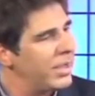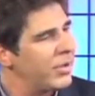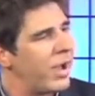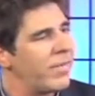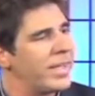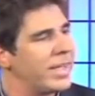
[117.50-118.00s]

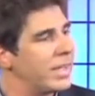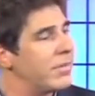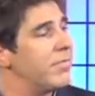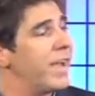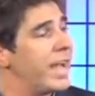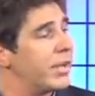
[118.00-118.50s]
you're having an
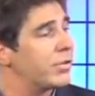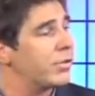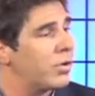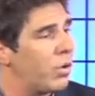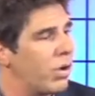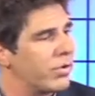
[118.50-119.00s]

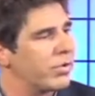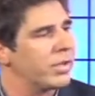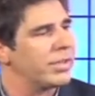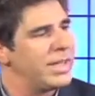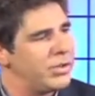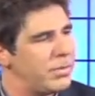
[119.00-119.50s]
advanced course
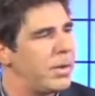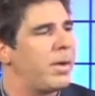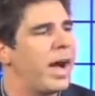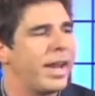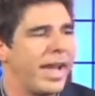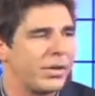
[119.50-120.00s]
on teaching
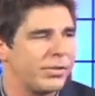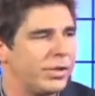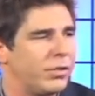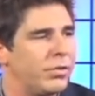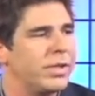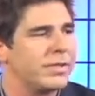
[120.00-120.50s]
people how to actually
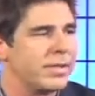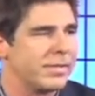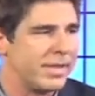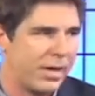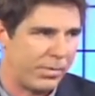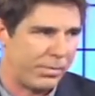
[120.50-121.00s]
do this
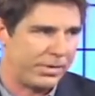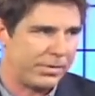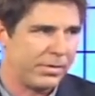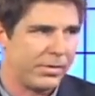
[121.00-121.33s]
as therapists.